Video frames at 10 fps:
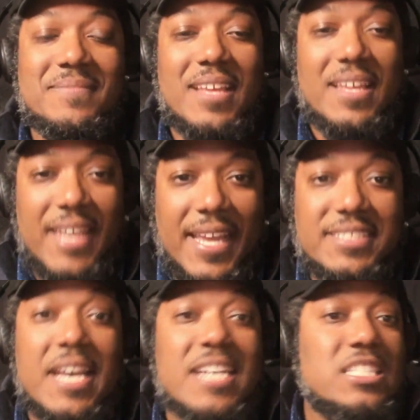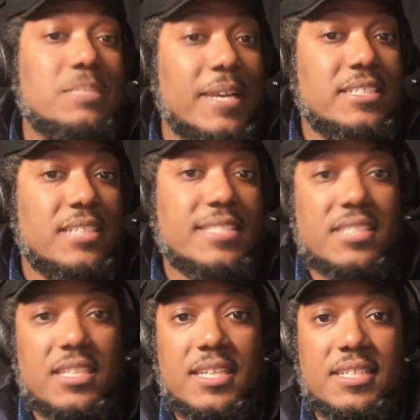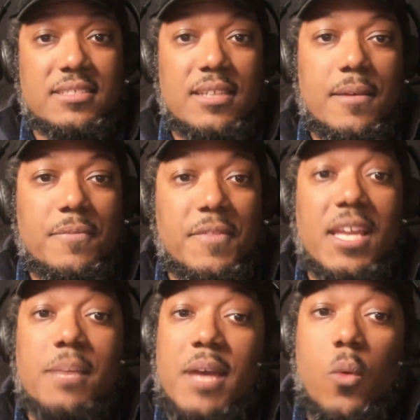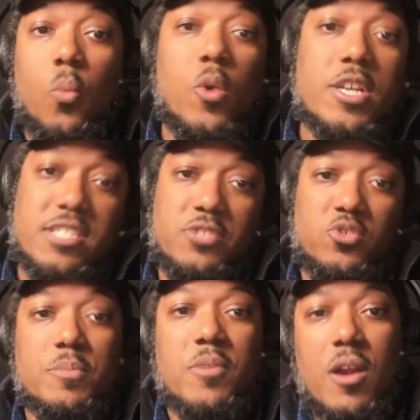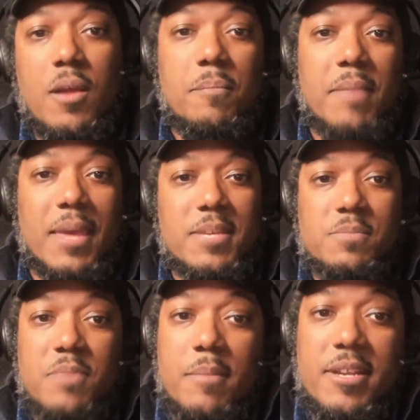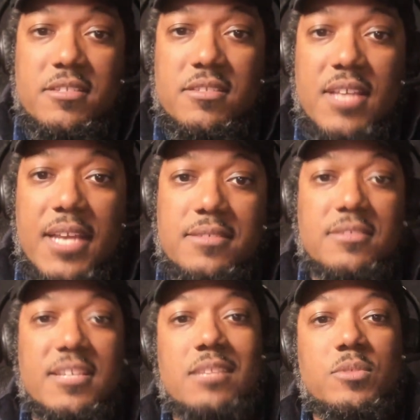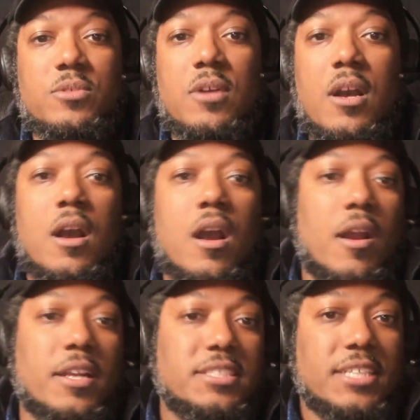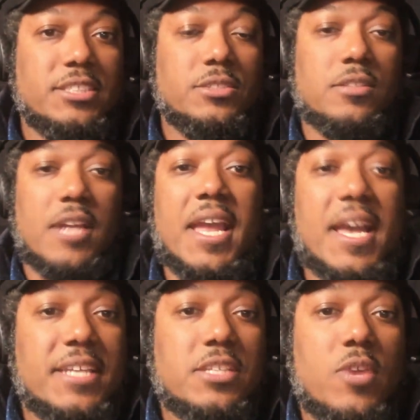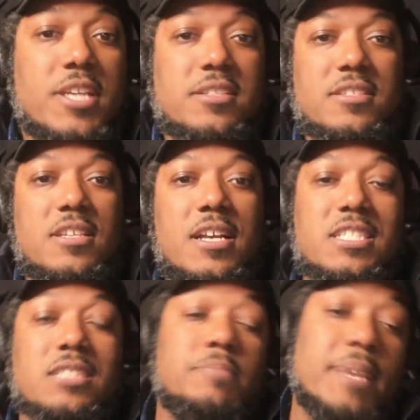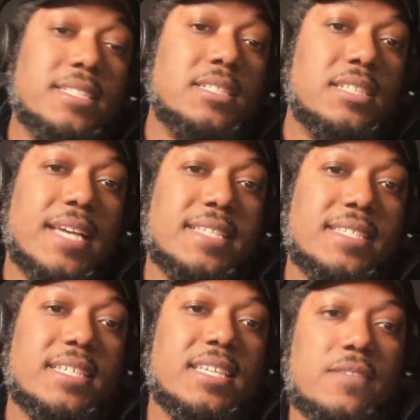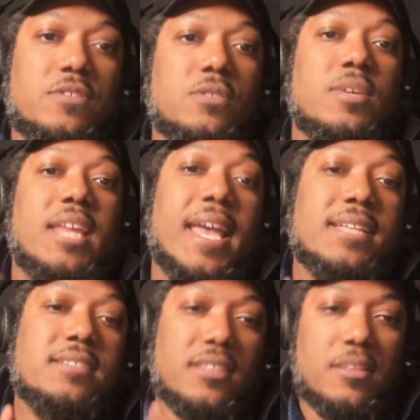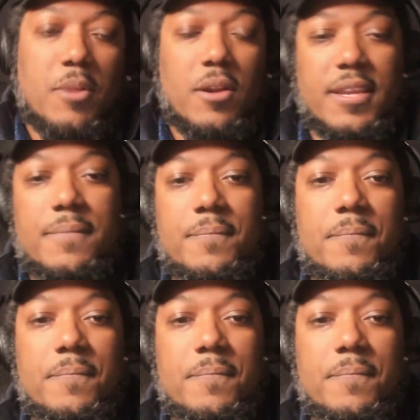Next, specialize in a niche. Think about what sets you apart. Maybe it's parametric design, sustainable architecture, or AI integration. Specializing gives you an edge in the market.